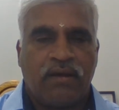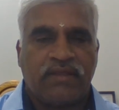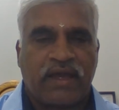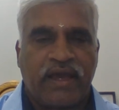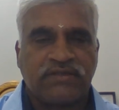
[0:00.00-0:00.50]

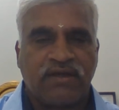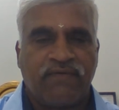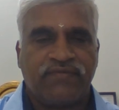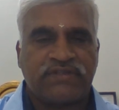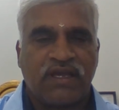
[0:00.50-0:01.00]
The case
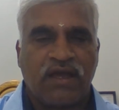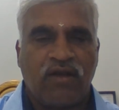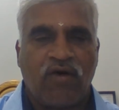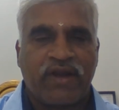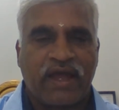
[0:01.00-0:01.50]
of single
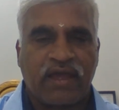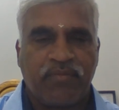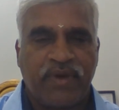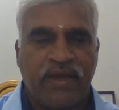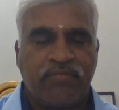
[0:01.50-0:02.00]
overhanging
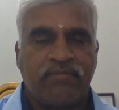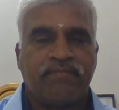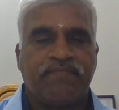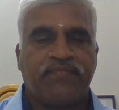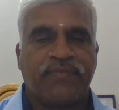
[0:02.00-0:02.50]
beam,
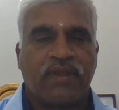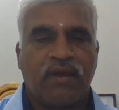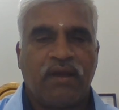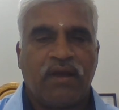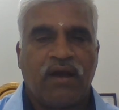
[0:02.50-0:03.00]

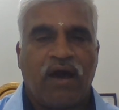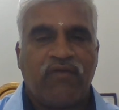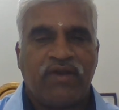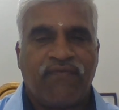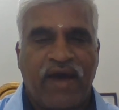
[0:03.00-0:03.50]
how
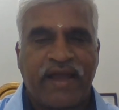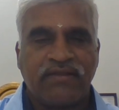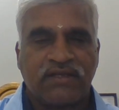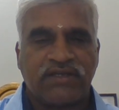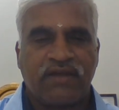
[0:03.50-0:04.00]
will you find
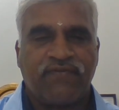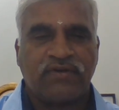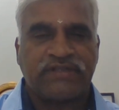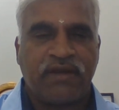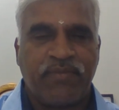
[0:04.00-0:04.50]
the shear
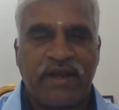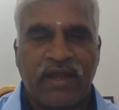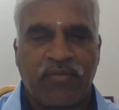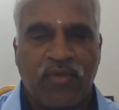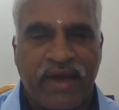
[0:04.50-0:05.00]
force and
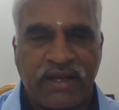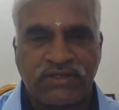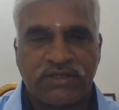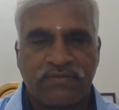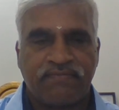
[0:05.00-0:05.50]
bending
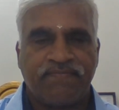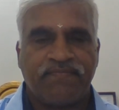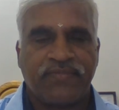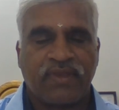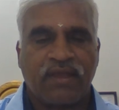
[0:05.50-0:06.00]
moment,
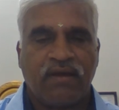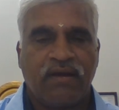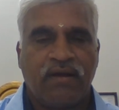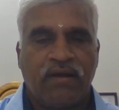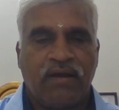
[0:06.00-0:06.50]

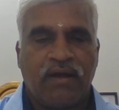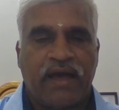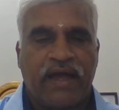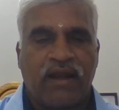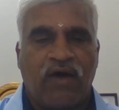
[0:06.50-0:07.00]

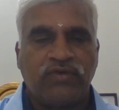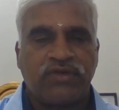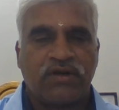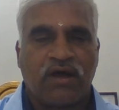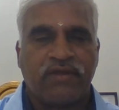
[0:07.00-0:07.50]
and how
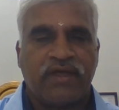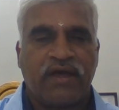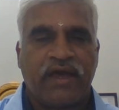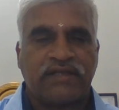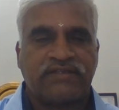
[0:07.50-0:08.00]
to draw
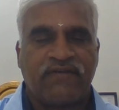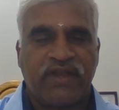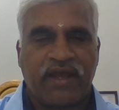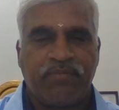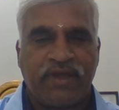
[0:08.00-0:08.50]
the
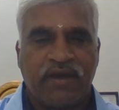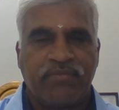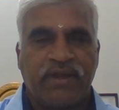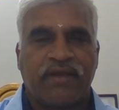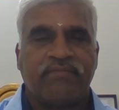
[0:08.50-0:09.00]
SFD and
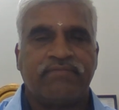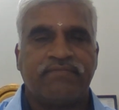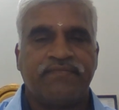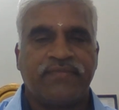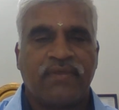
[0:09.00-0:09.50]
BMD.
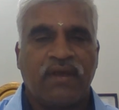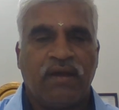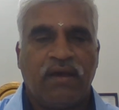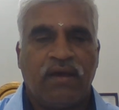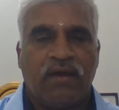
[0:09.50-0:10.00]

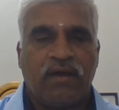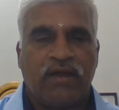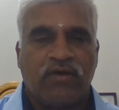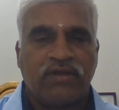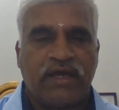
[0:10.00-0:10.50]
You
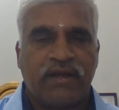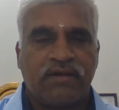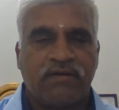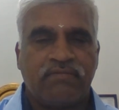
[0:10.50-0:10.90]
know that